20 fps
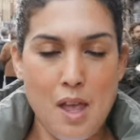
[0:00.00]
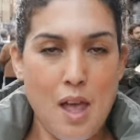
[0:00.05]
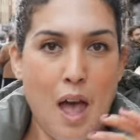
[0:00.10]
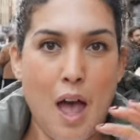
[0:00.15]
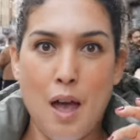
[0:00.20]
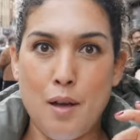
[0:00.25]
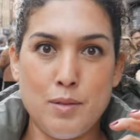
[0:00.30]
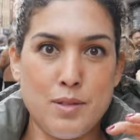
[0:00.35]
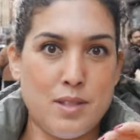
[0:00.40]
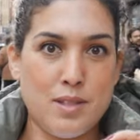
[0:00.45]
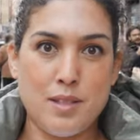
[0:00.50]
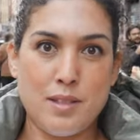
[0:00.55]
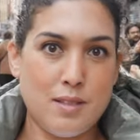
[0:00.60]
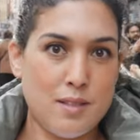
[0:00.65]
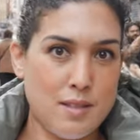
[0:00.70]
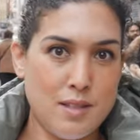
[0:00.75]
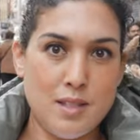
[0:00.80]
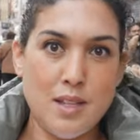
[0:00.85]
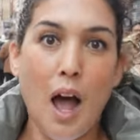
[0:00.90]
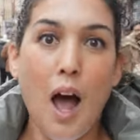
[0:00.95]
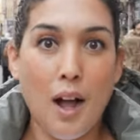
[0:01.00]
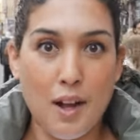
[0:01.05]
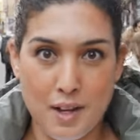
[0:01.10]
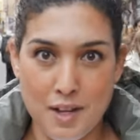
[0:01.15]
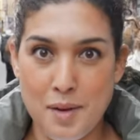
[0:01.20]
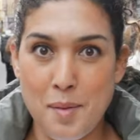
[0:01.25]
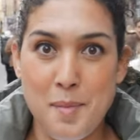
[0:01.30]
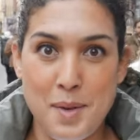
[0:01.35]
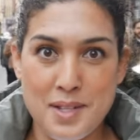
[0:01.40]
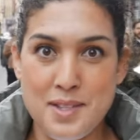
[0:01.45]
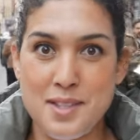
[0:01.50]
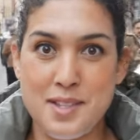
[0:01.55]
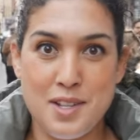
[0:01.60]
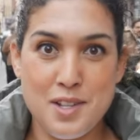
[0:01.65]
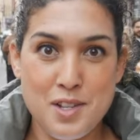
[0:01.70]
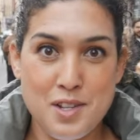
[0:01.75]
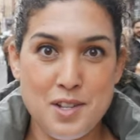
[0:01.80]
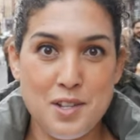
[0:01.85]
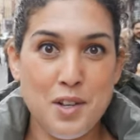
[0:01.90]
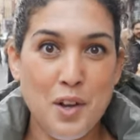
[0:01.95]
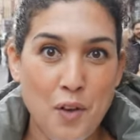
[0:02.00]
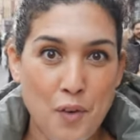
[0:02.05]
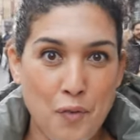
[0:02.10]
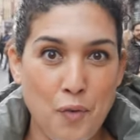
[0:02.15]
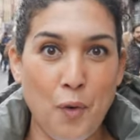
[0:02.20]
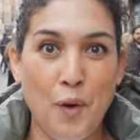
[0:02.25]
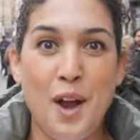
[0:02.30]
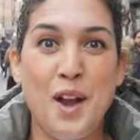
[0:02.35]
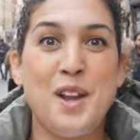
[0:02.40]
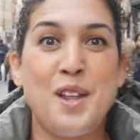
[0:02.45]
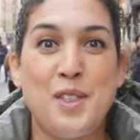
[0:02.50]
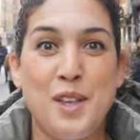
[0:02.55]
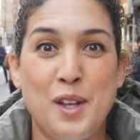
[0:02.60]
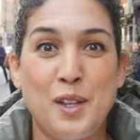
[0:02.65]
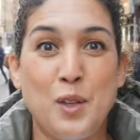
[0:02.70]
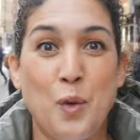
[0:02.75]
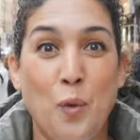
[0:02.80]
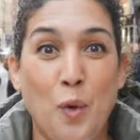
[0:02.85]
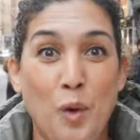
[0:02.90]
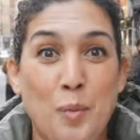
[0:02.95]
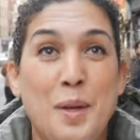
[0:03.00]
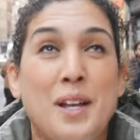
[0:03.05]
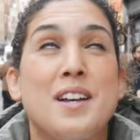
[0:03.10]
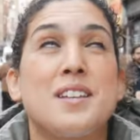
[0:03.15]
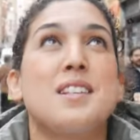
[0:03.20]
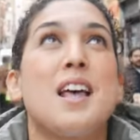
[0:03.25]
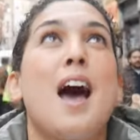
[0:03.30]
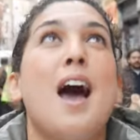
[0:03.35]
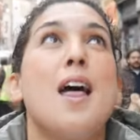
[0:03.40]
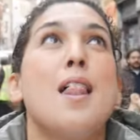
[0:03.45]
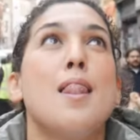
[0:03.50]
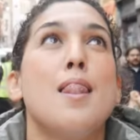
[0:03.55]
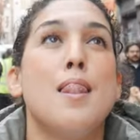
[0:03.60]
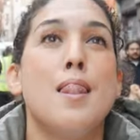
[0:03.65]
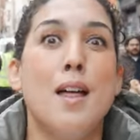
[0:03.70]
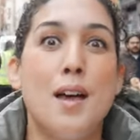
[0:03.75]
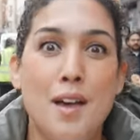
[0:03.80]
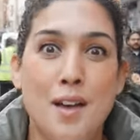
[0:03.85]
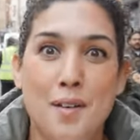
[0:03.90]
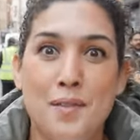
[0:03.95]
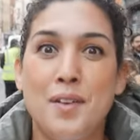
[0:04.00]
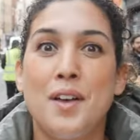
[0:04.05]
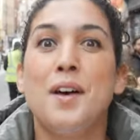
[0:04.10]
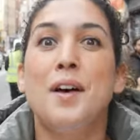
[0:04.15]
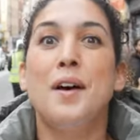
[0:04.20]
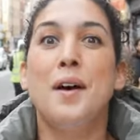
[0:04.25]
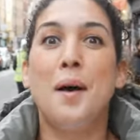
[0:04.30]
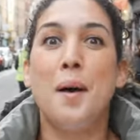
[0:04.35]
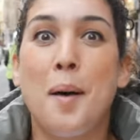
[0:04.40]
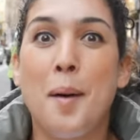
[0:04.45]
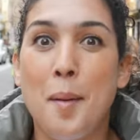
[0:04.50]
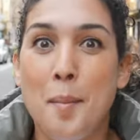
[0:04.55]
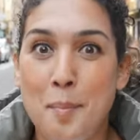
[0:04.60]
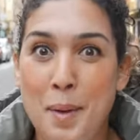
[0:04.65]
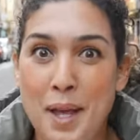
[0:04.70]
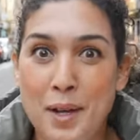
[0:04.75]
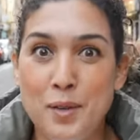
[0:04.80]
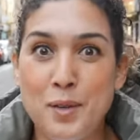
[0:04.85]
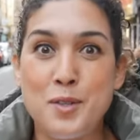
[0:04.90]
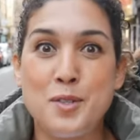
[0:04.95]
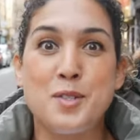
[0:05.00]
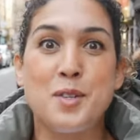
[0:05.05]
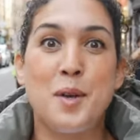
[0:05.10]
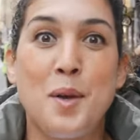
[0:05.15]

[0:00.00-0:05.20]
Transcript: I was not gonna miss this for anything in the world because I love bagels,